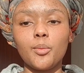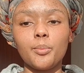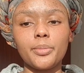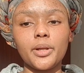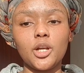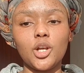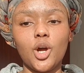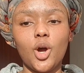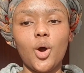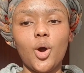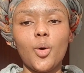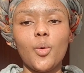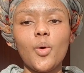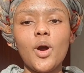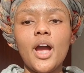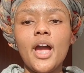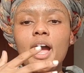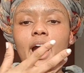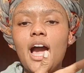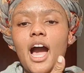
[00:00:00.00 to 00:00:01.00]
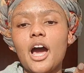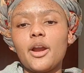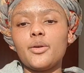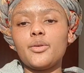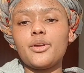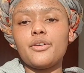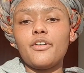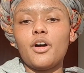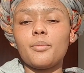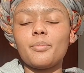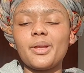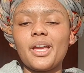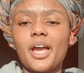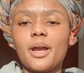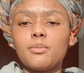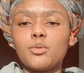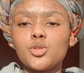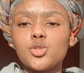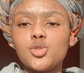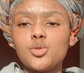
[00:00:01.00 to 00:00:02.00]
below. I don't know if I'll be
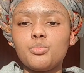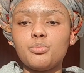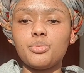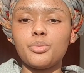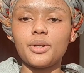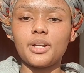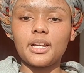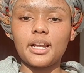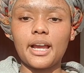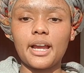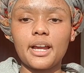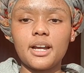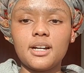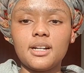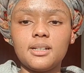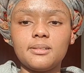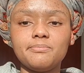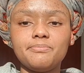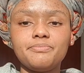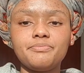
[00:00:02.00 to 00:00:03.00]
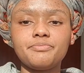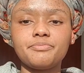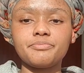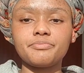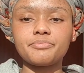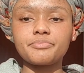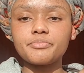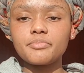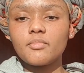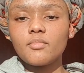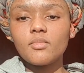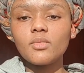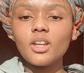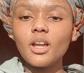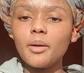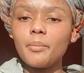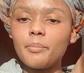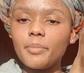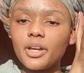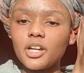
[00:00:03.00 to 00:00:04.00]
able to put like a
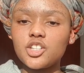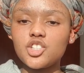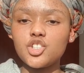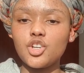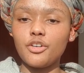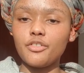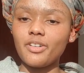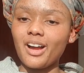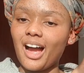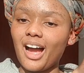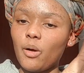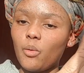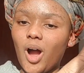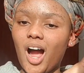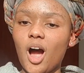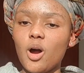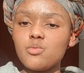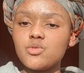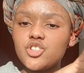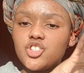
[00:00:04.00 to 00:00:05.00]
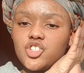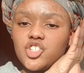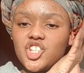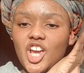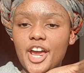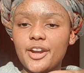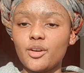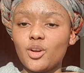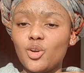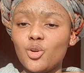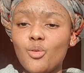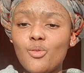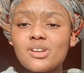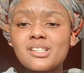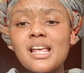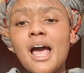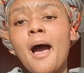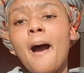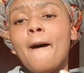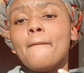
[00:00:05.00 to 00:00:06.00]
picture of how his channel
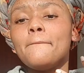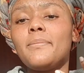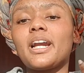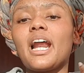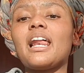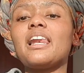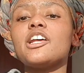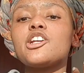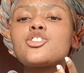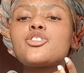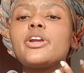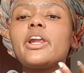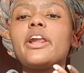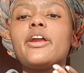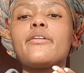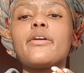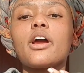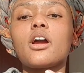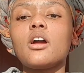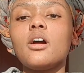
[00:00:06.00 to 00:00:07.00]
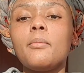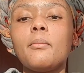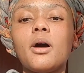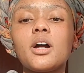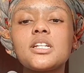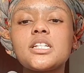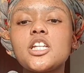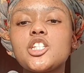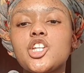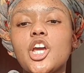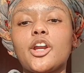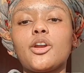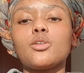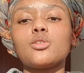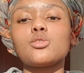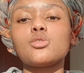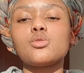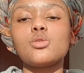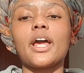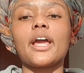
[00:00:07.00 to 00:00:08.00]
looks, but I literally recommend his channel
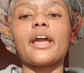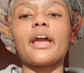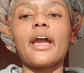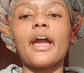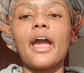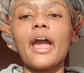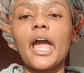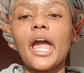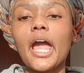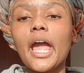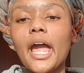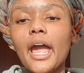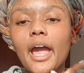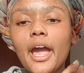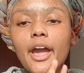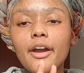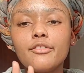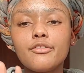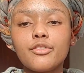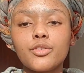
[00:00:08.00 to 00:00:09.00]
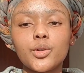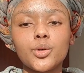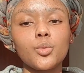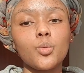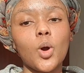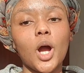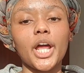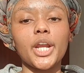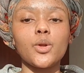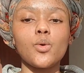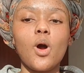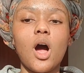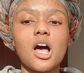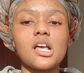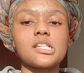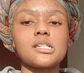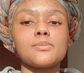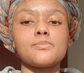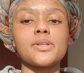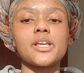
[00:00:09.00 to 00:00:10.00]
to like everyone who
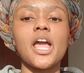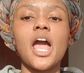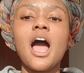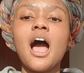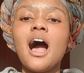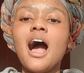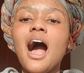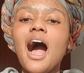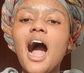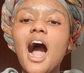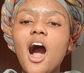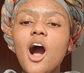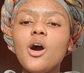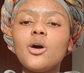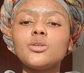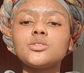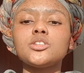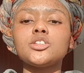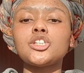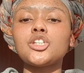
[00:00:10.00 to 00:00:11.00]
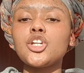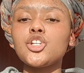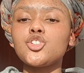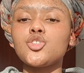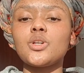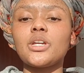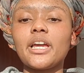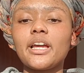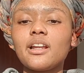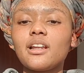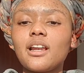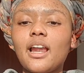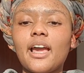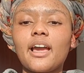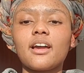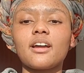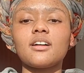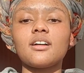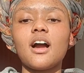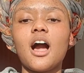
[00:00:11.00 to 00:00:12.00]
asks me, how did you
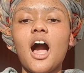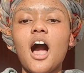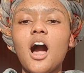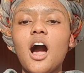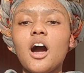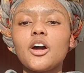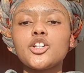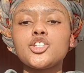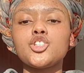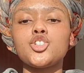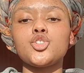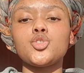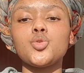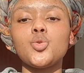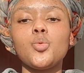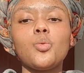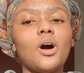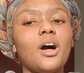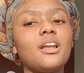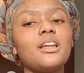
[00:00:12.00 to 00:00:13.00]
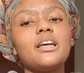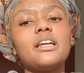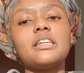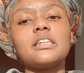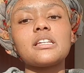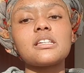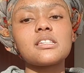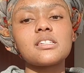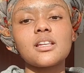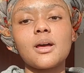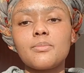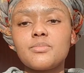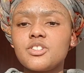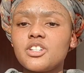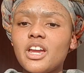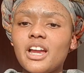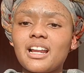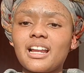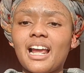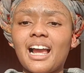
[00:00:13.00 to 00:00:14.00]
do well in this
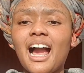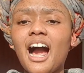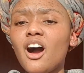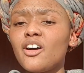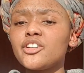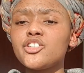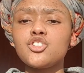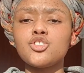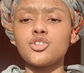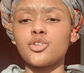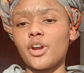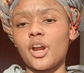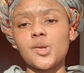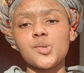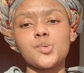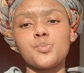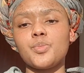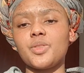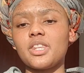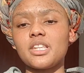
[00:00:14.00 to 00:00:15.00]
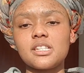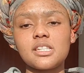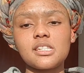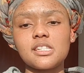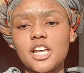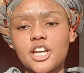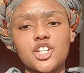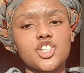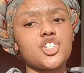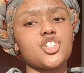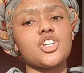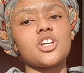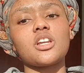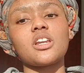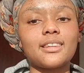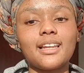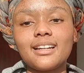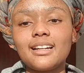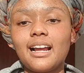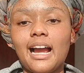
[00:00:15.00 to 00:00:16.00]
subject, like how did you grasp this section.
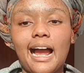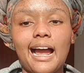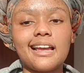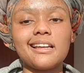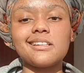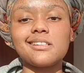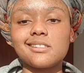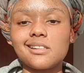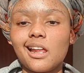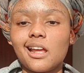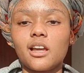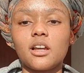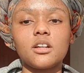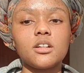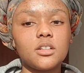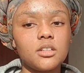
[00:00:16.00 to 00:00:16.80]
That guy is like